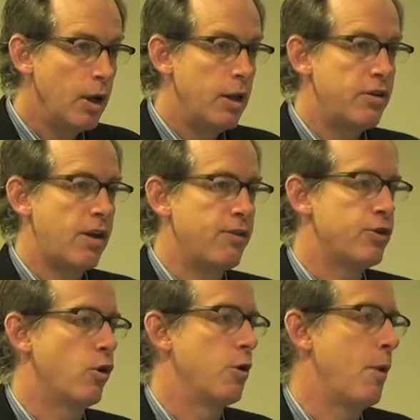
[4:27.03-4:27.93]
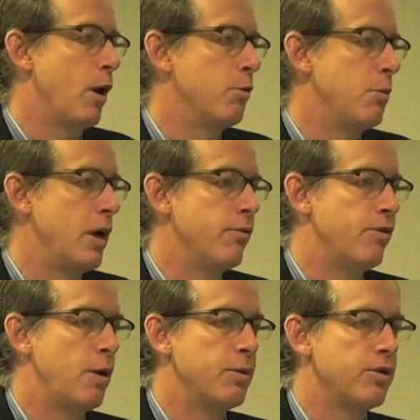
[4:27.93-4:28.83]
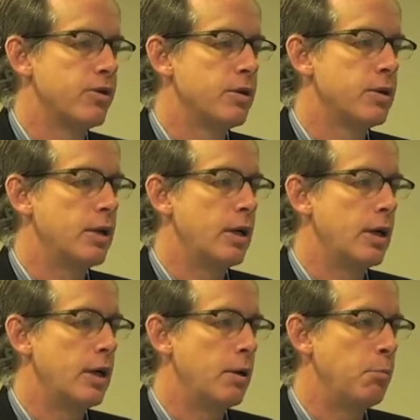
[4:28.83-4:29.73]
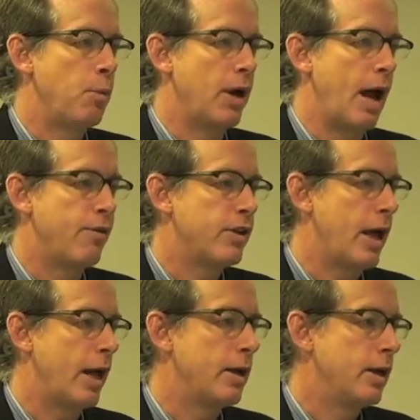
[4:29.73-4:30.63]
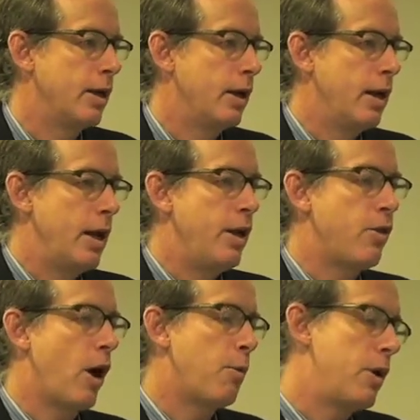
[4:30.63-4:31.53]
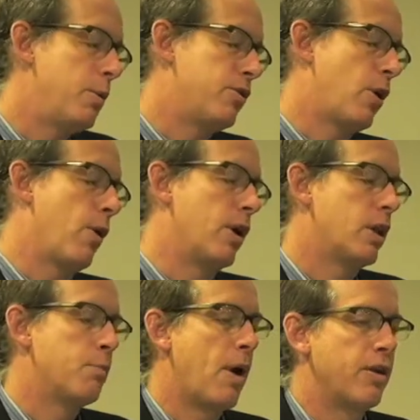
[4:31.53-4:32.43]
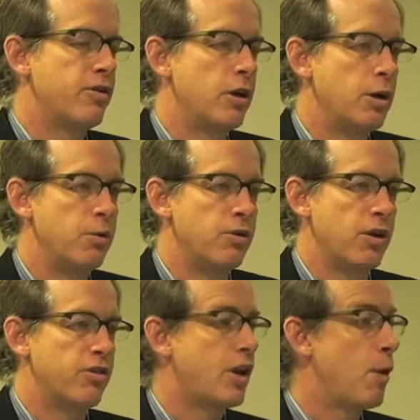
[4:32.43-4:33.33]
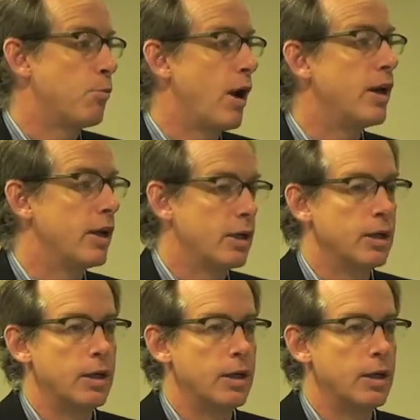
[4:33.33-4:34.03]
The Seven Storey Mountain made him famous, but after that, he thought when he was going into the monastery he was going to stop writing.